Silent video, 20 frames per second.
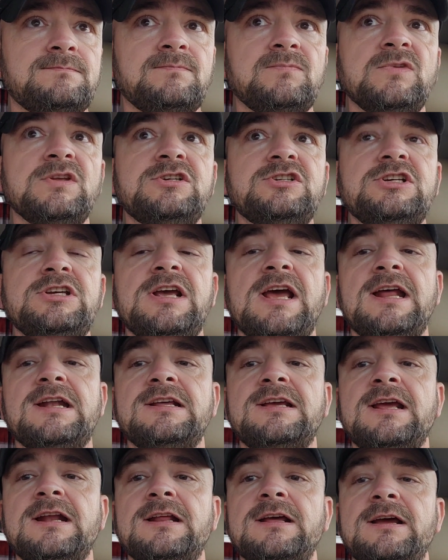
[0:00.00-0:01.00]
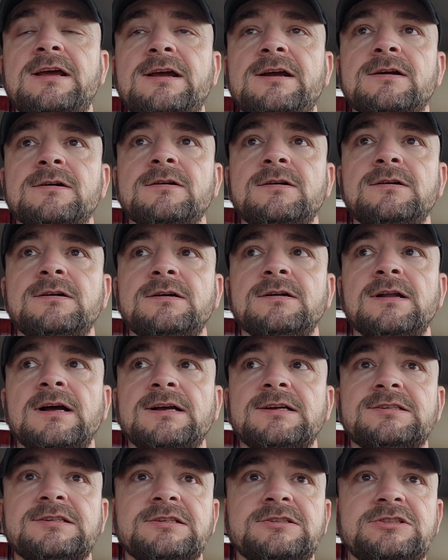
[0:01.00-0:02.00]
she had to get it here. Like I
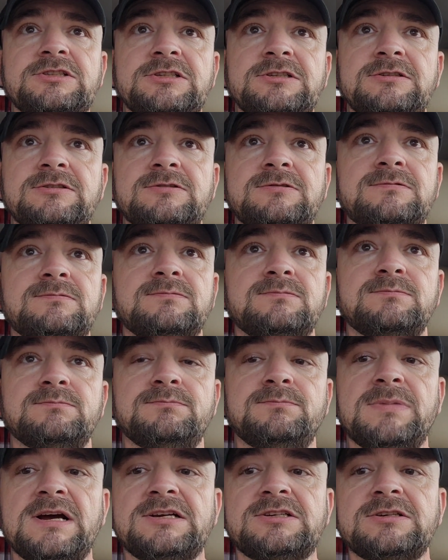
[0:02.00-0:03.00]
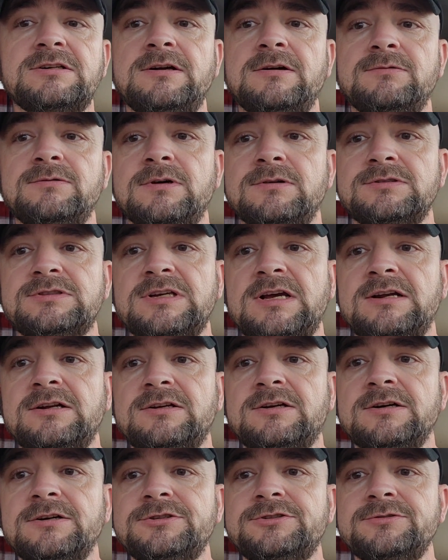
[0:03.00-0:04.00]
said, she's basically on the other side of the
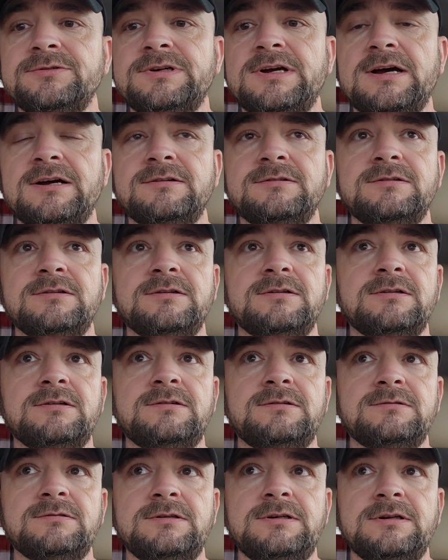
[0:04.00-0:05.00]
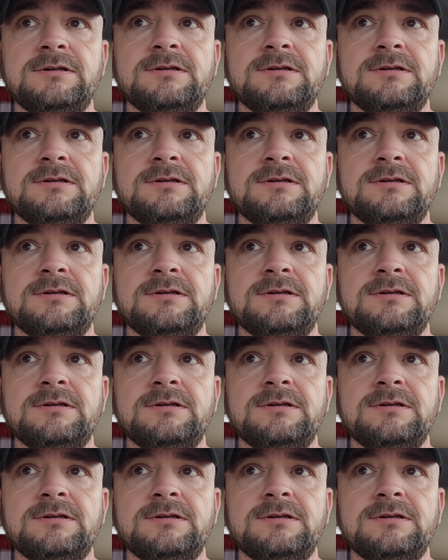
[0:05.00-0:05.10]
country, out in